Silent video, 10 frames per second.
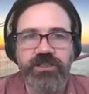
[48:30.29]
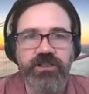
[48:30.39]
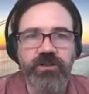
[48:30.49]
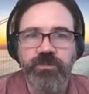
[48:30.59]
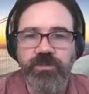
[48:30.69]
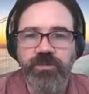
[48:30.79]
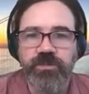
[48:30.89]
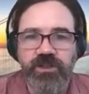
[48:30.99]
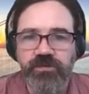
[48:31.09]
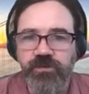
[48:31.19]

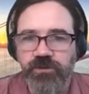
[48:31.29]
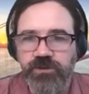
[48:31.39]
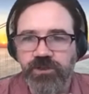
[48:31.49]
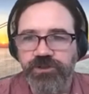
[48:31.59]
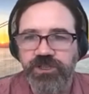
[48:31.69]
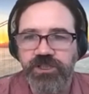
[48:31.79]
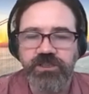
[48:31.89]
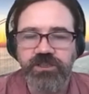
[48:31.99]
for ontologies,